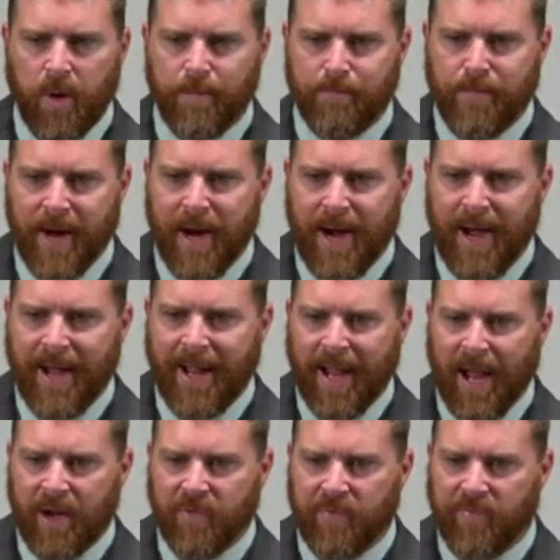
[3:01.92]
and by
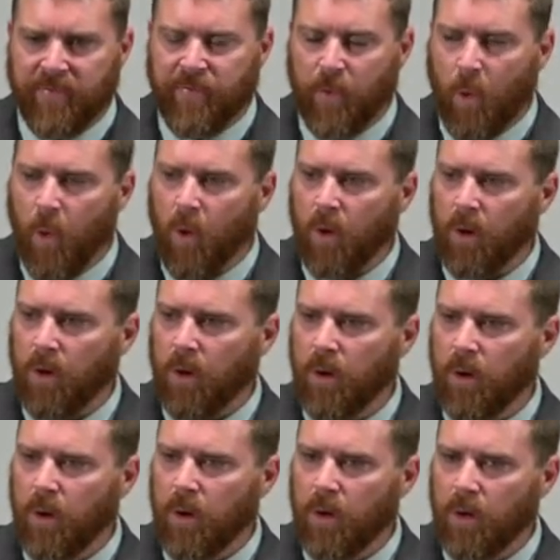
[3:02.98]
and for
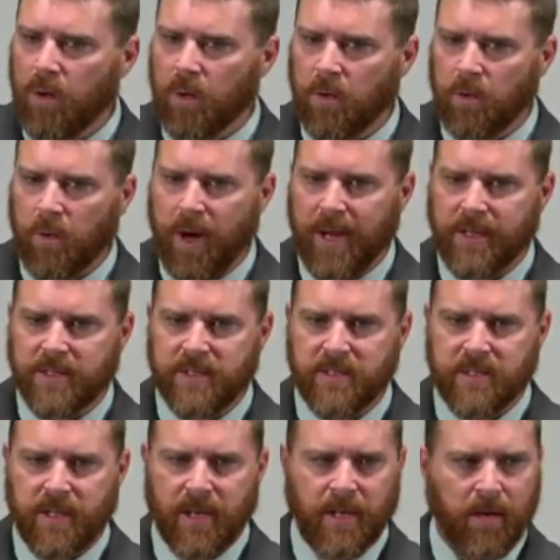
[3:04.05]

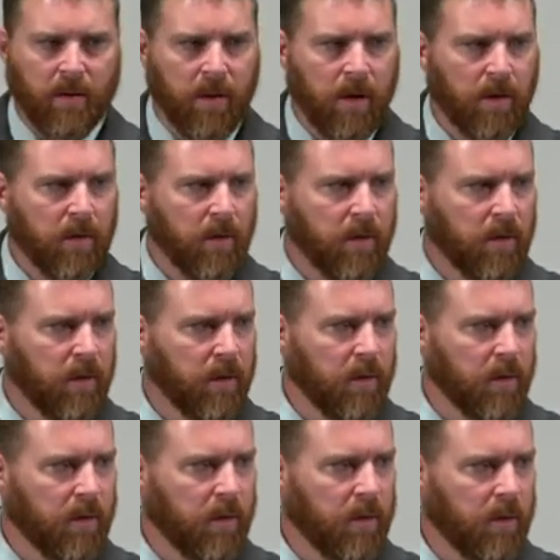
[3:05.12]
Christ any longer.
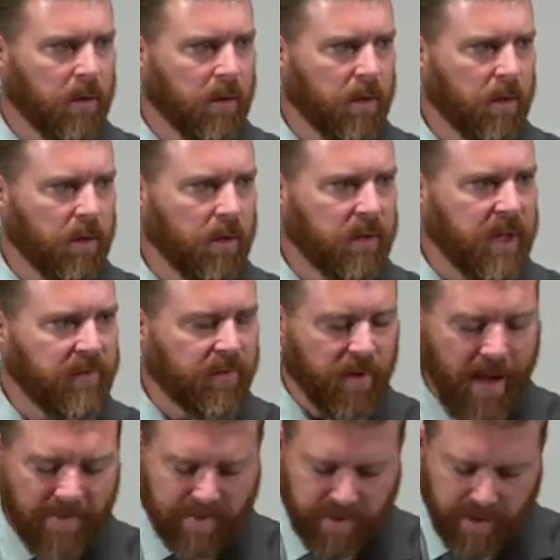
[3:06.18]
They've
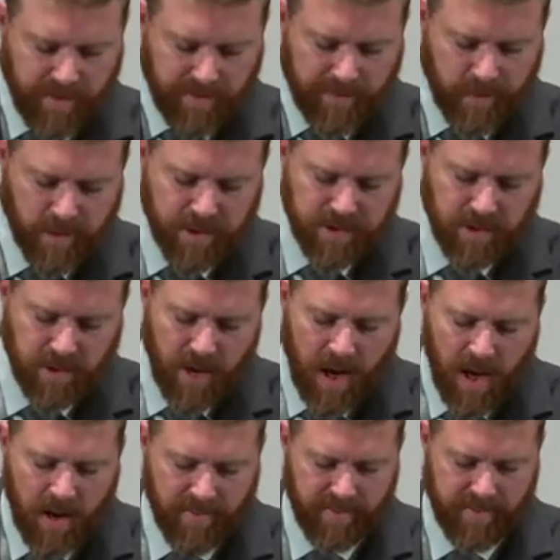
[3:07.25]
left their first
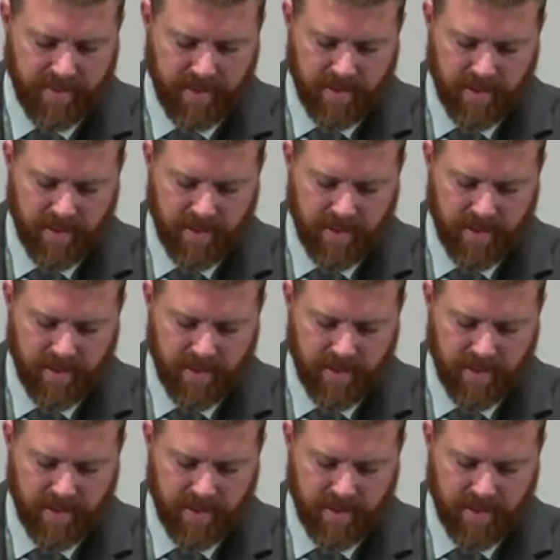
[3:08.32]
love.